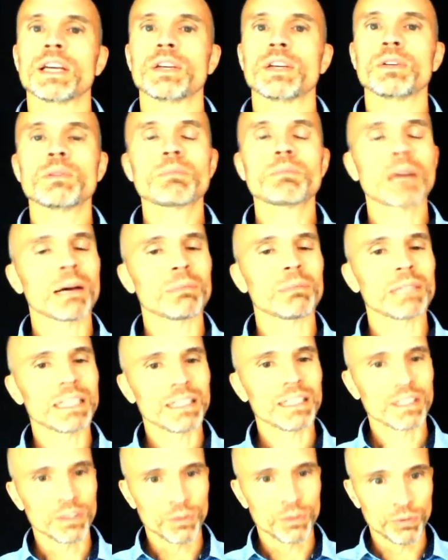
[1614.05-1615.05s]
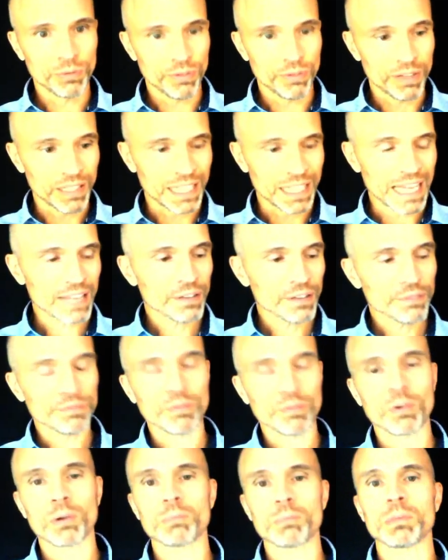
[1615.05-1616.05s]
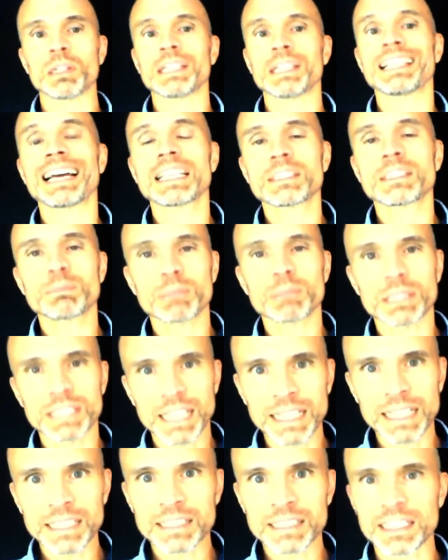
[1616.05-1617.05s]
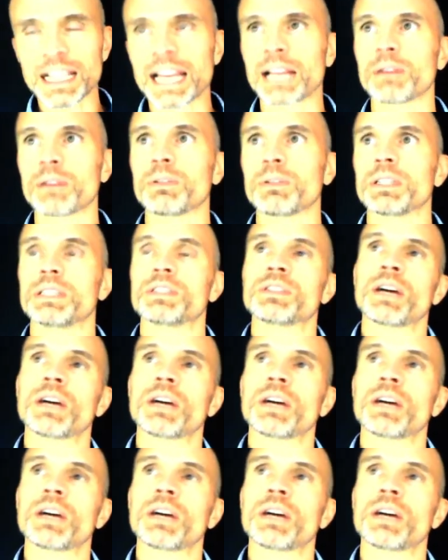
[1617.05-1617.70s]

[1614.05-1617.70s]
you'd probably use the less formal, less precise language.